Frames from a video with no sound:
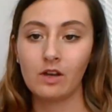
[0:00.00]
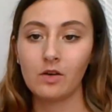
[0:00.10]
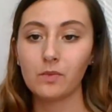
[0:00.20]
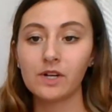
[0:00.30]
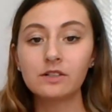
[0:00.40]

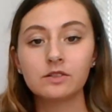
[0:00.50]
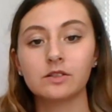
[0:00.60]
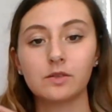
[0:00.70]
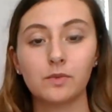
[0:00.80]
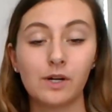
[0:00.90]
Well,
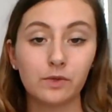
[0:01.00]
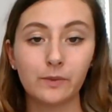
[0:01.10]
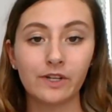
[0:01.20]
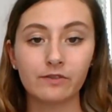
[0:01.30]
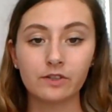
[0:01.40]
while we
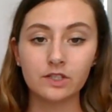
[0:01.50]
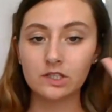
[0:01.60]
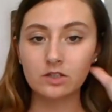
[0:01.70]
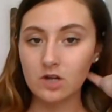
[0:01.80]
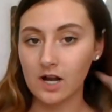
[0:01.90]
wait for this
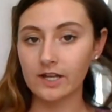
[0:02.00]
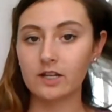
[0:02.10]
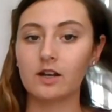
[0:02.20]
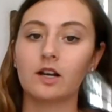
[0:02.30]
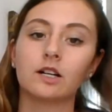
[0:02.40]
to dry,
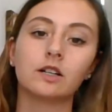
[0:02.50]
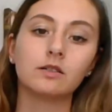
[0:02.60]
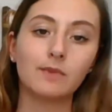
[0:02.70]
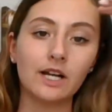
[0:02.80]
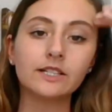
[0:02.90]

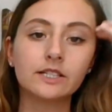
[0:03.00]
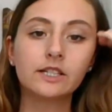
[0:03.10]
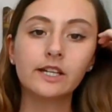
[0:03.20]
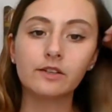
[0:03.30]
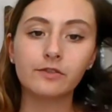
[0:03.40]
I did
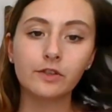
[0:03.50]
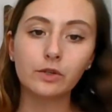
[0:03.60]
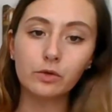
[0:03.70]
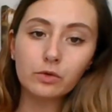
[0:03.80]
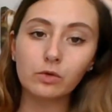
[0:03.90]
get a
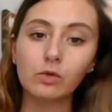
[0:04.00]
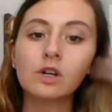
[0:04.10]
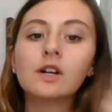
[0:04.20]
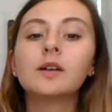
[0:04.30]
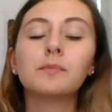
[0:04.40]
few
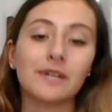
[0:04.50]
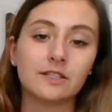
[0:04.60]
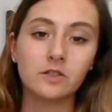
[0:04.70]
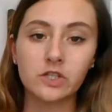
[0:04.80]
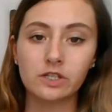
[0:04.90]

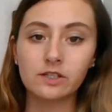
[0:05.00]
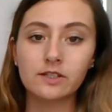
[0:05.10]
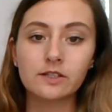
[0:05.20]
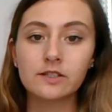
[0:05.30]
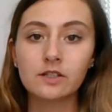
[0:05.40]

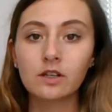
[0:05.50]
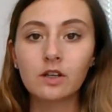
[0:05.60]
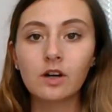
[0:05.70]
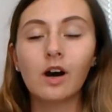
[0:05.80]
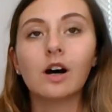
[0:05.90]
messages
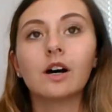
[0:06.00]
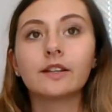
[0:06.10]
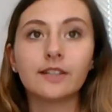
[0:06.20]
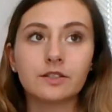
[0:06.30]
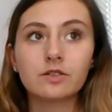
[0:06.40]

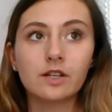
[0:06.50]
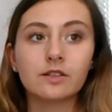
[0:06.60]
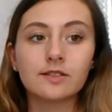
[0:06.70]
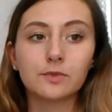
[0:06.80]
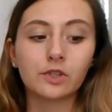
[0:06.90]
yesterday and
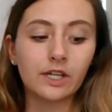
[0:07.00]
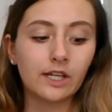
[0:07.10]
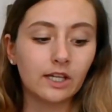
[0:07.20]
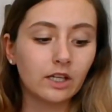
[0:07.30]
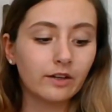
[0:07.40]
this
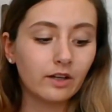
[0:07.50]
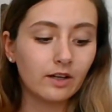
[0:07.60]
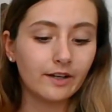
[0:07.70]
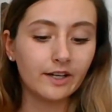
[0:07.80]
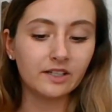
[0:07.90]
morning
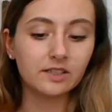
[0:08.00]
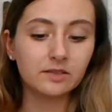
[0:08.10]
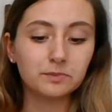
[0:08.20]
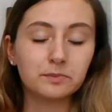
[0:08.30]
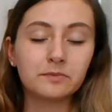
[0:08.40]

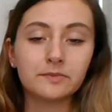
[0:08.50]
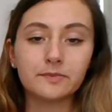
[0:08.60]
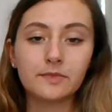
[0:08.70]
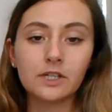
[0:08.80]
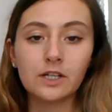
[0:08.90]

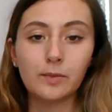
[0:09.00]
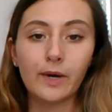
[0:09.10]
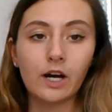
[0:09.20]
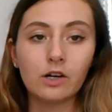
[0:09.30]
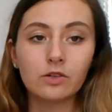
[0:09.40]

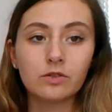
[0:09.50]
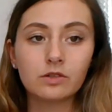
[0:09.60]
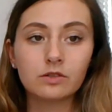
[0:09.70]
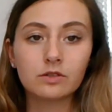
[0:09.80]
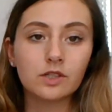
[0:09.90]
about
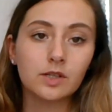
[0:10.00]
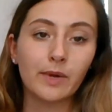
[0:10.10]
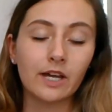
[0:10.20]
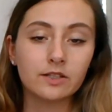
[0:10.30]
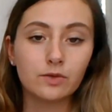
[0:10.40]
the
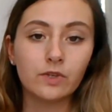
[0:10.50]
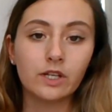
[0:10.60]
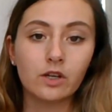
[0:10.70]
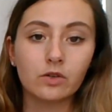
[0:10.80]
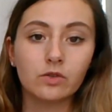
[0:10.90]
past two
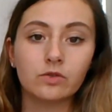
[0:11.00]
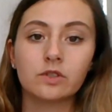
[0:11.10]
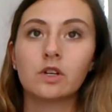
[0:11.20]
videos,